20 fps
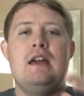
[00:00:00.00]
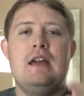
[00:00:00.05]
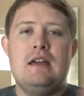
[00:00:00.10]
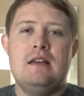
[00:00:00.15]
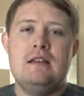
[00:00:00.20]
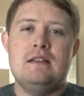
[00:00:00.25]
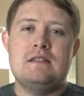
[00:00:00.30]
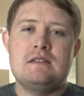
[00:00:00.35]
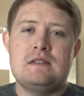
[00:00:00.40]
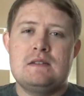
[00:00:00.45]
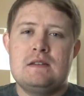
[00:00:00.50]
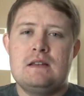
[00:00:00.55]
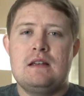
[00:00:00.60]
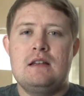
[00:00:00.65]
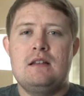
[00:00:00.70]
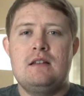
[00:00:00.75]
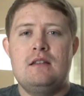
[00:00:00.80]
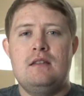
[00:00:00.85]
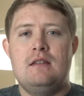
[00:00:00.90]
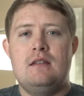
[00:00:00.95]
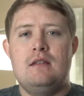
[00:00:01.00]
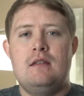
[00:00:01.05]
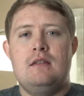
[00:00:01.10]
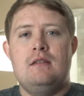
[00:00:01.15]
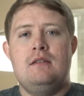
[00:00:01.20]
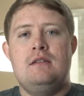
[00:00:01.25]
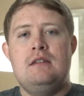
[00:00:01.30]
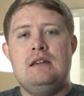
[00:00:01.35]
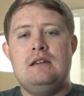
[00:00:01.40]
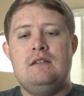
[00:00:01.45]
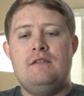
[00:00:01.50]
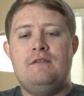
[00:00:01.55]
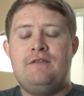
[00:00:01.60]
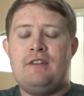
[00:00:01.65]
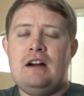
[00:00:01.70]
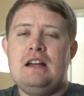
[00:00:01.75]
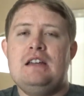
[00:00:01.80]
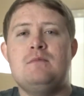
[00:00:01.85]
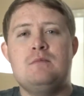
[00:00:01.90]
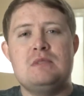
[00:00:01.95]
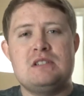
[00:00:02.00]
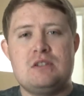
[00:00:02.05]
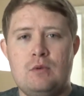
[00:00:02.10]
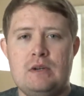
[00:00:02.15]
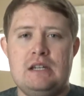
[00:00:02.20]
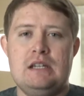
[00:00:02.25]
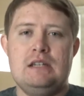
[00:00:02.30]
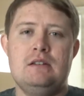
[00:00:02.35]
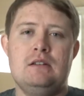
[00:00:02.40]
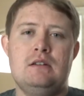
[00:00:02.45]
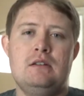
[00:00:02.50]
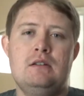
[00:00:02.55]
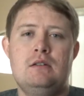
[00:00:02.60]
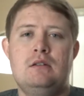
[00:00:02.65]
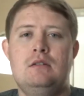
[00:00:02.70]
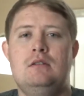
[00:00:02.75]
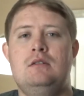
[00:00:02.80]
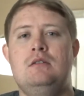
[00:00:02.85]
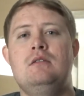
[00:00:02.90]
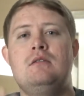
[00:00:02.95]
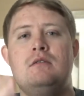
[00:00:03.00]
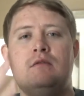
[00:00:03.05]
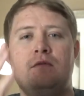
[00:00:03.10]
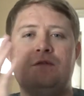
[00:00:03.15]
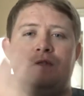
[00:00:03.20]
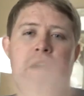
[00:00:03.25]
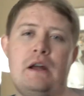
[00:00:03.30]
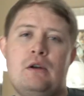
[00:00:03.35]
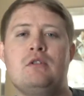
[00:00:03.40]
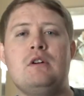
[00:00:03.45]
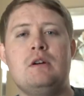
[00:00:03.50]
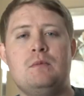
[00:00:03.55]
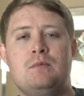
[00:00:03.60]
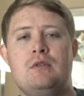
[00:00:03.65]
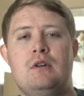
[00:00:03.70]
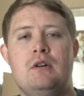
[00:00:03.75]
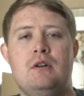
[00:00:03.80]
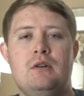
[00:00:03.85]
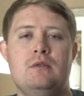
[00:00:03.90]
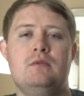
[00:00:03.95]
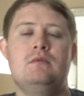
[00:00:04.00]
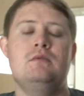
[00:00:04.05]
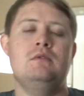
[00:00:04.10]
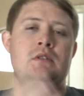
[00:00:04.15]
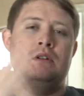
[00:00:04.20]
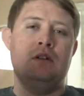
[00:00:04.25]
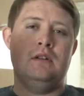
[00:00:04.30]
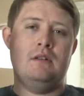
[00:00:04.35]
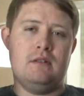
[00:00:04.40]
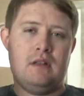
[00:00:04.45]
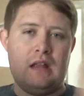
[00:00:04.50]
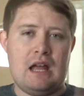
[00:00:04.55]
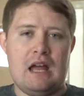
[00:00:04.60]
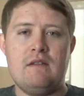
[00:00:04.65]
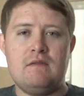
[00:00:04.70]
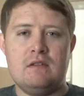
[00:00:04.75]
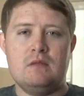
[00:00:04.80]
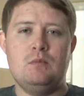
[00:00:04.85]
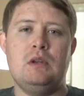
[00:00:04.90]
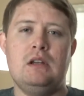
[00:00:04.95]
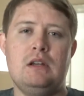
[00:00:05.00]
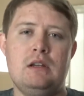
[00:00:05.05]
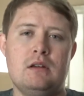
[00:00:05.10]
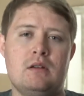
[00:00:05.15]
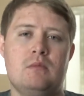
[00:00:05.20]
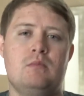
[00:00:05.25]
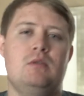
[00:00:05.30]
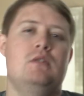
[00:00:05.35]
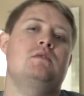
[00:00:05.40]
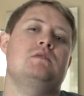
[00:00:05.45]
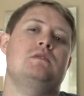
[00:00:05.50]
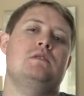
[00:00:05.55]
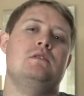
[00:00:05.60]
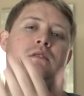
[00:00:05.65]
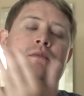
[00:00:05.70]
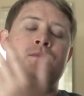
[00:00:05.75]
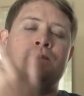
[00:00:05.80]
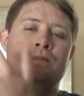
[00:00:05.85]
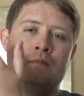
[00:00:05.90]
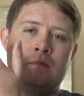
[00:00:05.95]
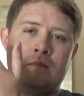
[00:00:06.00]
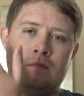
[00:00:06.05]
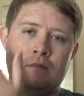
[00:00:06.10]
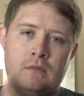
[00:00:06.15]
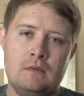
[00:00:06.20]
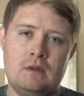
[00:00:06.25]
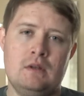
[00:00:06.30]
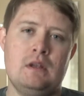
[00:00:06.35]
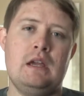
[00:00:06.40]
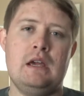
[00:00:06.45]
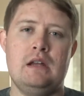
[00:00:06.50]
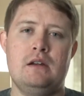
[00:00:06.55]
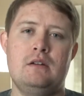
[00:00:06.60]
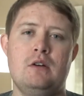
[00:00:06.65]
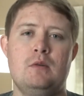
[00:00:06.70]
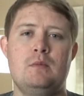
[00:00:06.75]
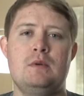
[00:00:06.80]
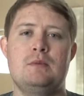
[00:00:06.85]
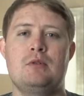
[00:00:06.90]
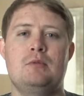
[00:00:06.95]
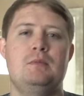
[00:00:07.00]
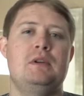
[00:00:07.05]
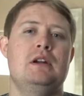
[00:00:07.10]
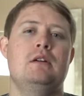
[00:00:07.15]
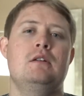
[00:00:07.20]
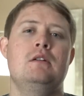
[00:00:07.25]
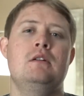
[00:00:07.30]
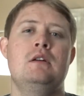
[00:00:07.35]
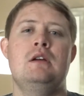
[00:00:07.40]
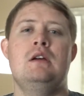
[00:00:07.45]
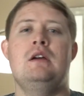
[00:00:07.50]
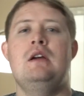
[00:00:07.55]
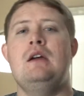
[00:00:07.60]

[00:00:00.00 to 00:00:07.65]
is the fight between Final Cut Pro, Avid Media Composer, and Adobe Premiere.